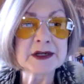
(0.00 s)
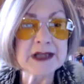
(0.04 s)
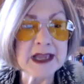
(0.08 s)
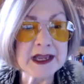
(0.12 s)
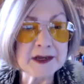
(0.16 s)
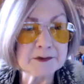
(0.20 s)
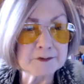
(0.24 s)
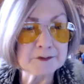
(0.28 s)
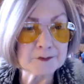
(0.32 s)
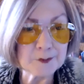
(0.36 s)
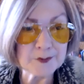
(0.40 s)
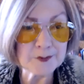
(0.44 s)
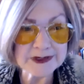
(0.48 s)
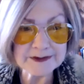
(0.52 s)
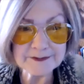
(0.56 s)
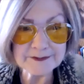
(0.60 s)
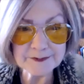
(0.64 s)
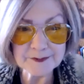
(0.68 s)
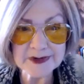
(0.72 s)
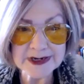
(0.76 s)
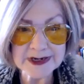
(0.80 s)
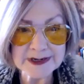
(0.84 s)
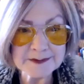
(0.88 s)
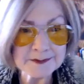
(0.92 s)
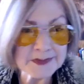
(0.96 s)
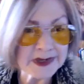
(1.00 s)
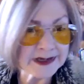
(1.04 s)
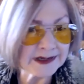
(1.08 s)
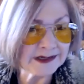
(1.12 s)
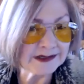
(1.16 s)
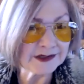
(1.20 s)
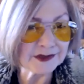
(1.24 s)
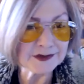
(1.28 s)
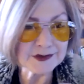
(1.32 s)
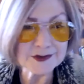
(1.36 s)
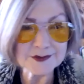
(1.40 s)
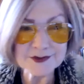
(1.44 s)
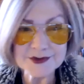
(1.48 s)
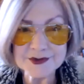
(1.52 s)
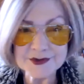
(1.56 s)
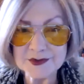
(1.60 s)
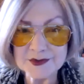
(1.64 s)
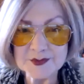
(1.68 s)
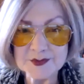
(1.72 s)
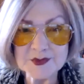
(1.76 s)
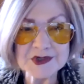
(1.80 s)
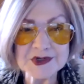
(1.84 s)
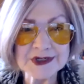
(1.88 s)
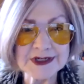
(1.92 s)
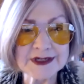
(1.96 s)
and reframe my
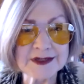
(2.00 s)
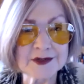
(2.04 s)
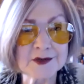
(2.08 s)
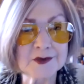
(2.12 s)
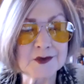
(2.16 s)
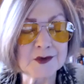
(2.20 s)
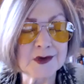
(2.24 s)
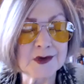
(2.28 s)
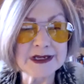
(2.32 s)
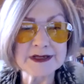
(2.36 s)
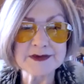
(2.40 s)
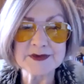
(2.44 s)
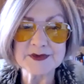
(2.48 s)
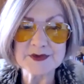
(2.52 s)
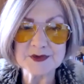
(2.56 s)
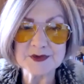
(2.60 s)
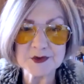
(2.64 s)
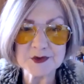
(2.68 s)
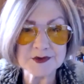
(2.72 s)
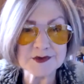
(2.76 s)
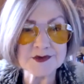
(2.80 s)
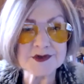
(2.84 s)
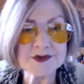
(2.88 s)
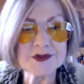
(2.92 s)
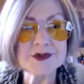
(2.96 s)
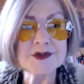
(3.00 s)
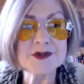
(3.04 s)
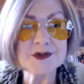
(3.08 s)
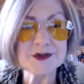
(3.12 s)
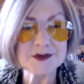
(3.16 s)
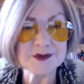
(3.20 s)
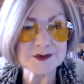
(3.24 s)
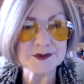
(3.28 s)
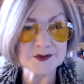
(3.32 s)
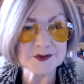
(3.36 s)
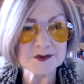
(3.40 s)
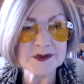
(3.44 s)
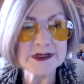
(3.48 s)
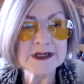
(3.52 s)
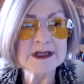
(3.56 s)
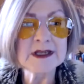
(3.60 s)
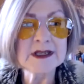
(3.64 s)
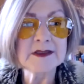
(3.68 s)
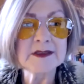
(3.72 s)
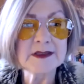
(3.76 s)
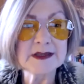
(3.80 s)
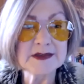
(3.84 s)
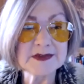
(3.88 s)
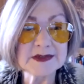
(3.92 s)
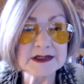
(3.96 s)
YouTube channel and start to do
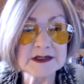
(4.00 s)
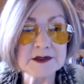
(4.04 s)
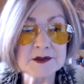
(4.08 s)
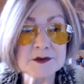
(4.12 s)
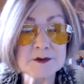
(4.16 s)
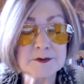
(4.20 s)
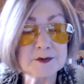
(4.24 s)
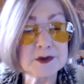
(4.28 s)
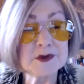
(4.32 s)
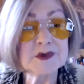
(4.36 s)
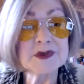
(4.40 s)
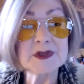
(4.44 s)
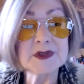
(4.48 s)
these interviews.